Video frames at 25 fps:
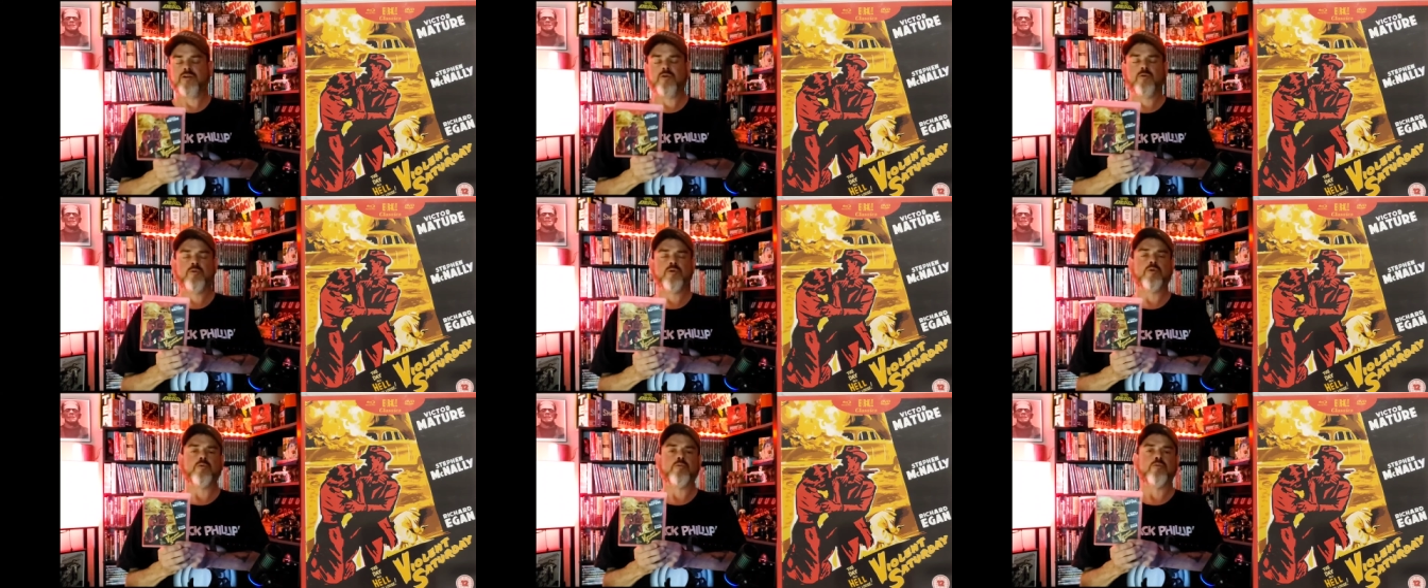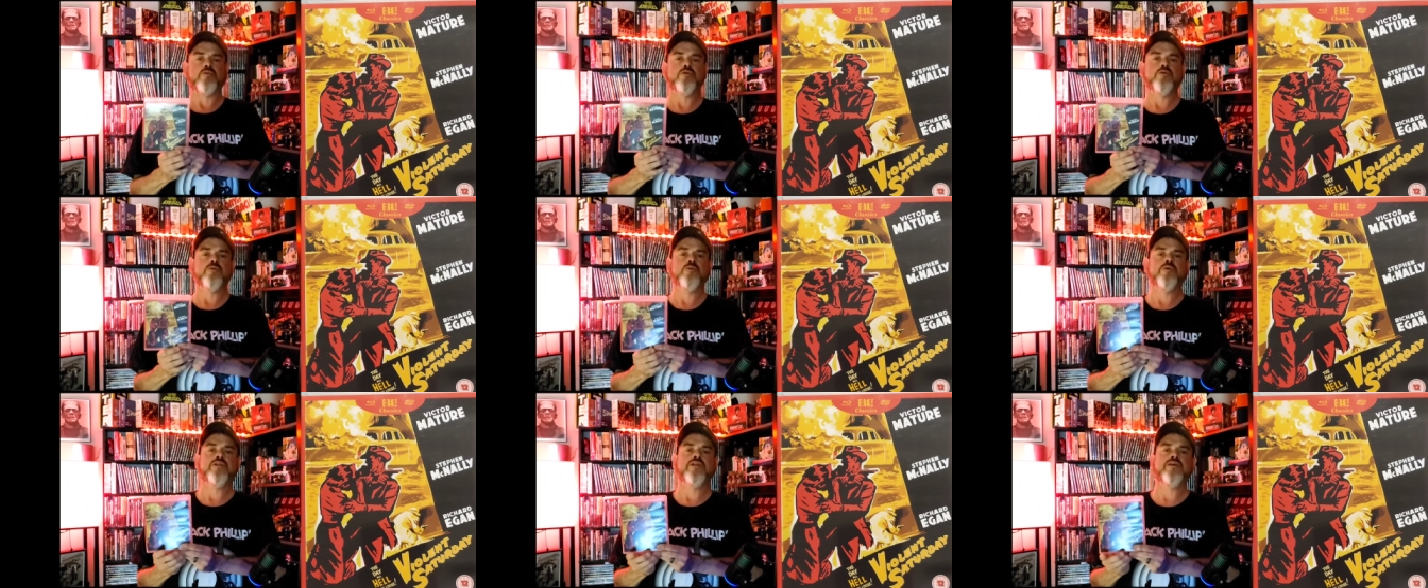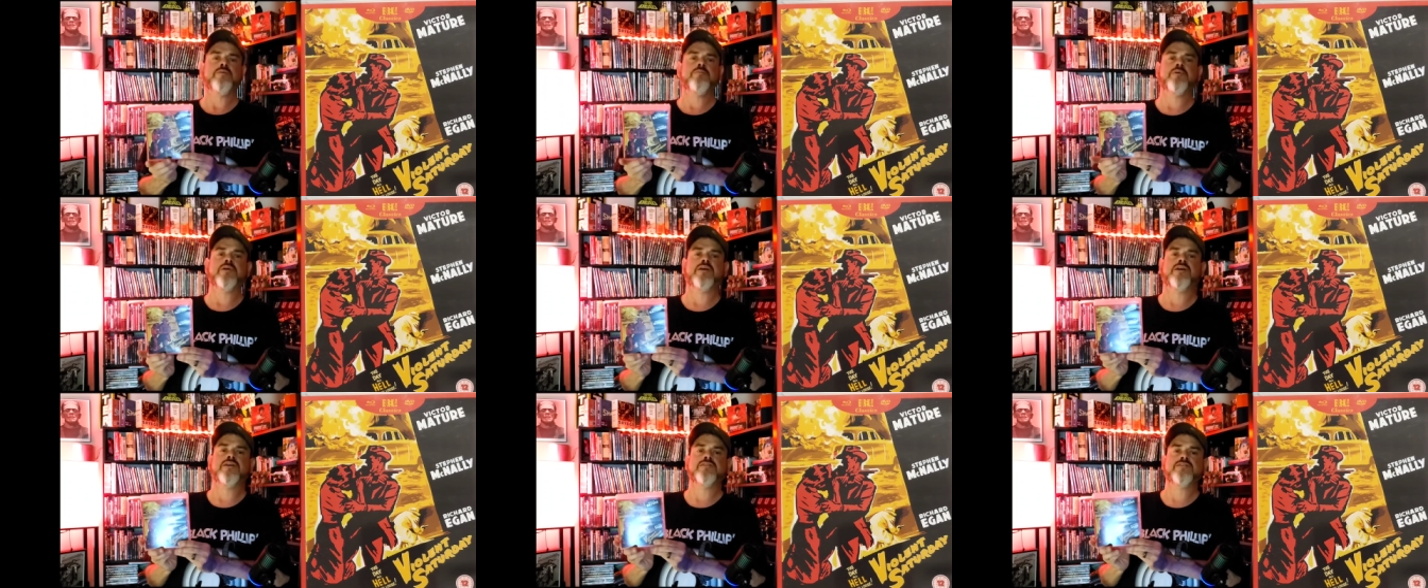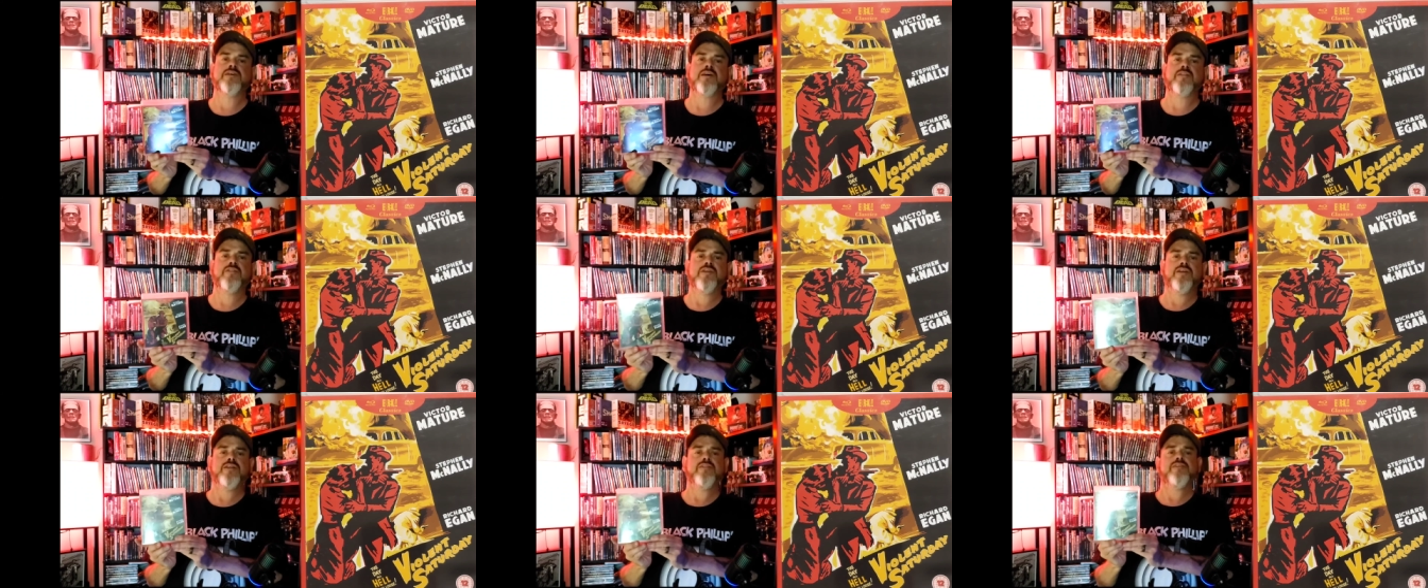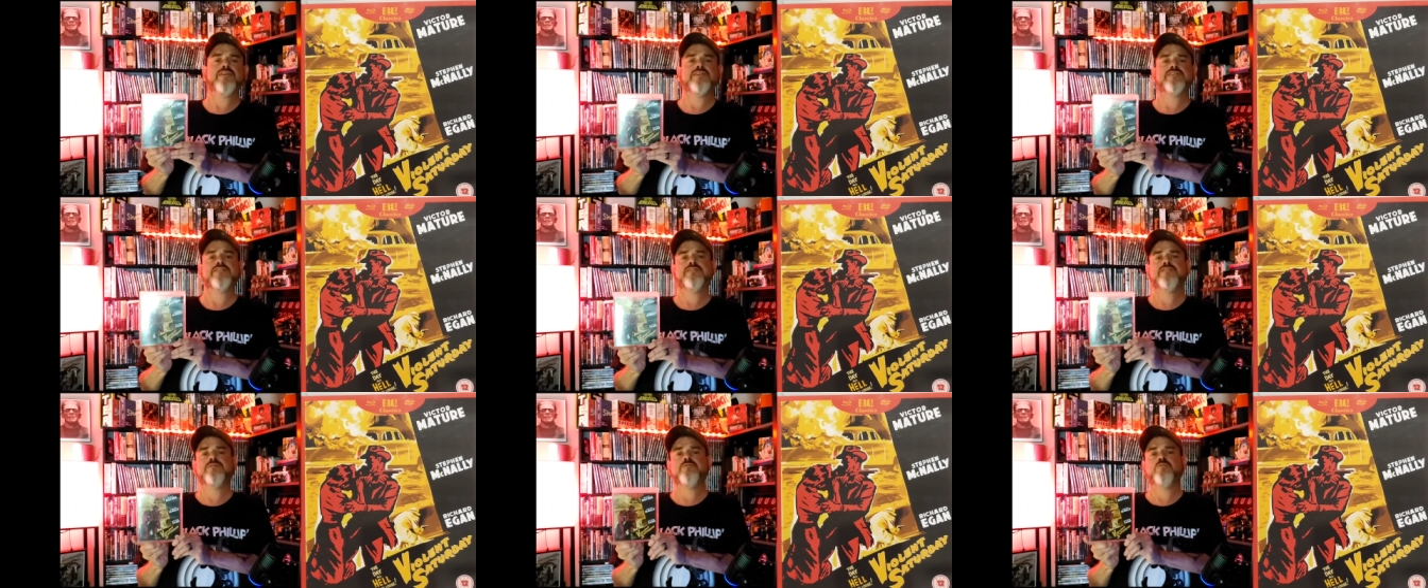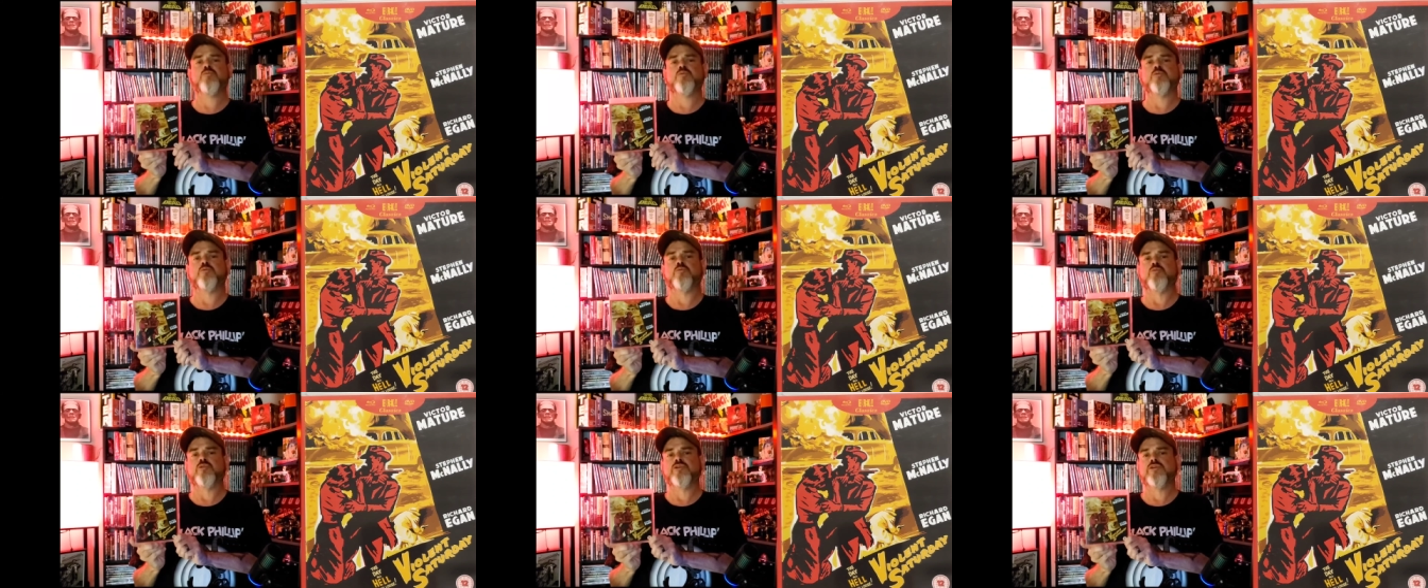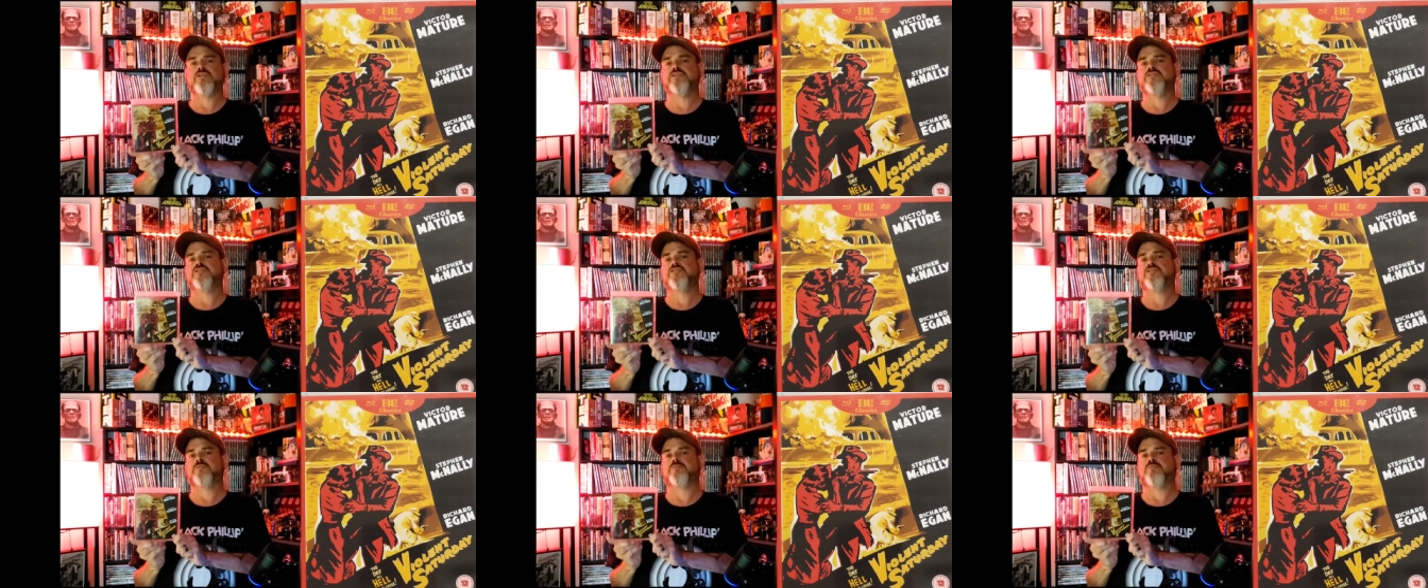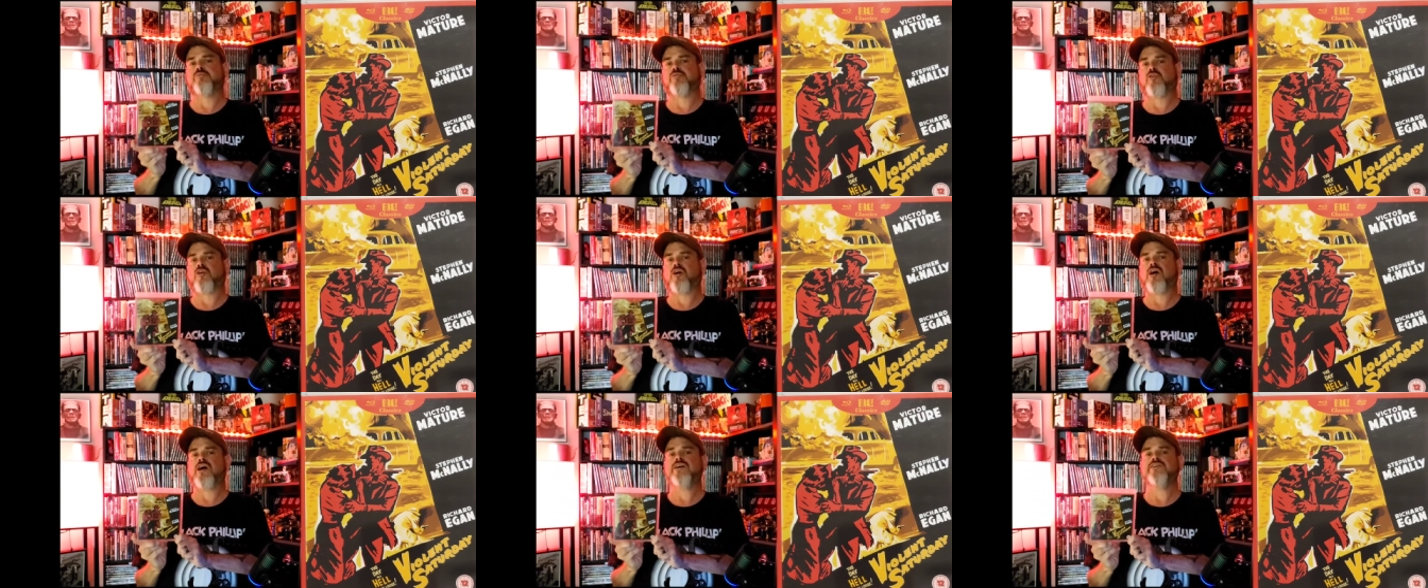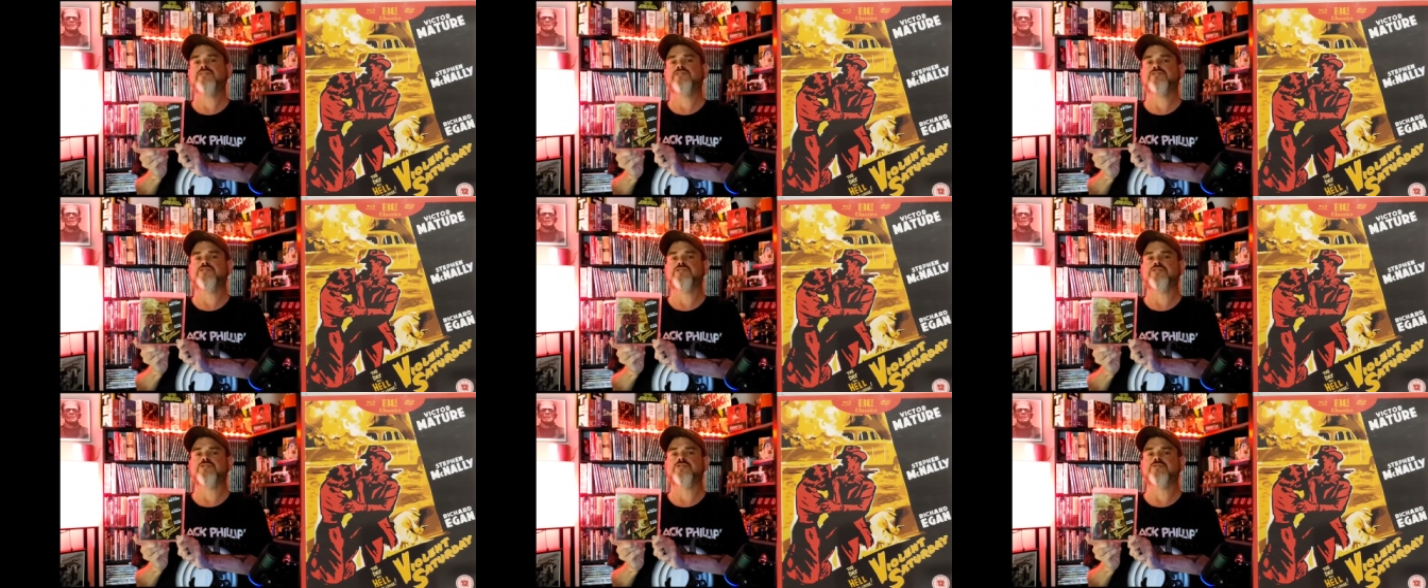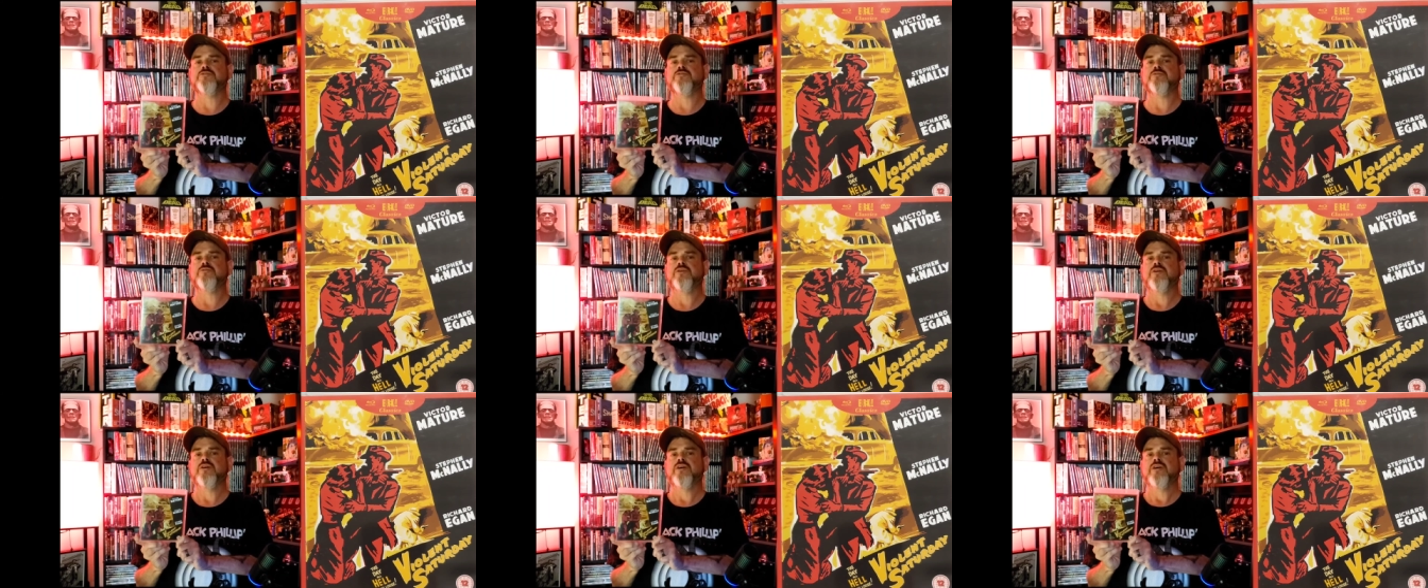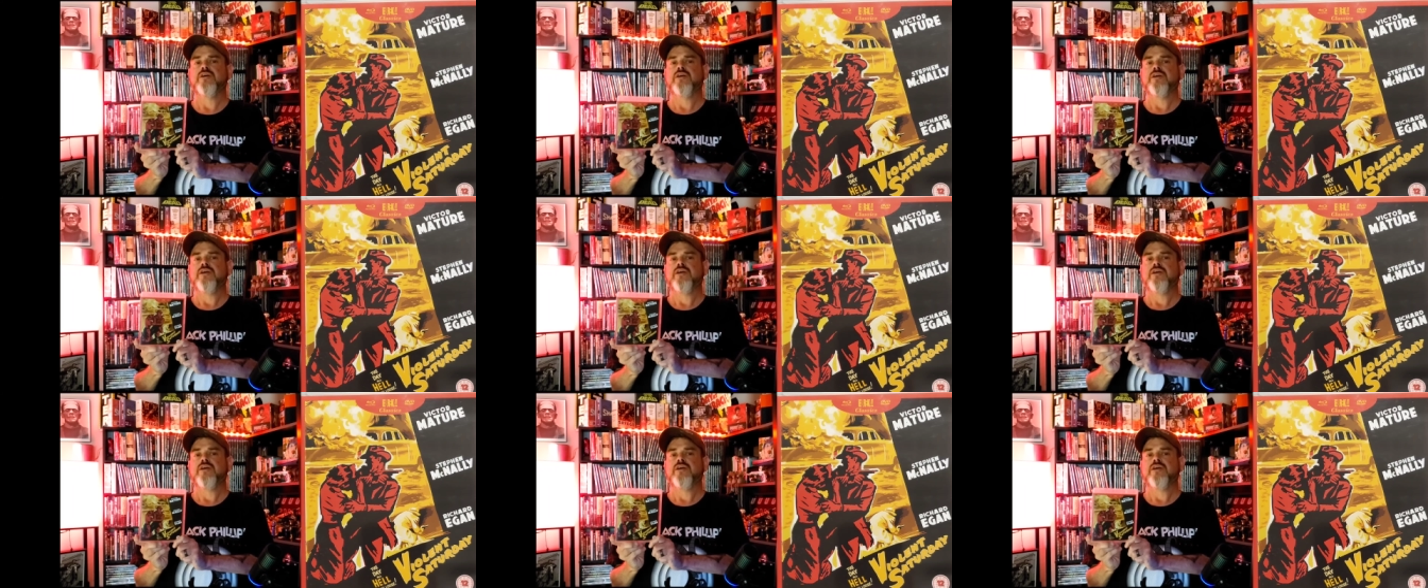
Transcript: I don't want to ruin it because I think this would really surprise you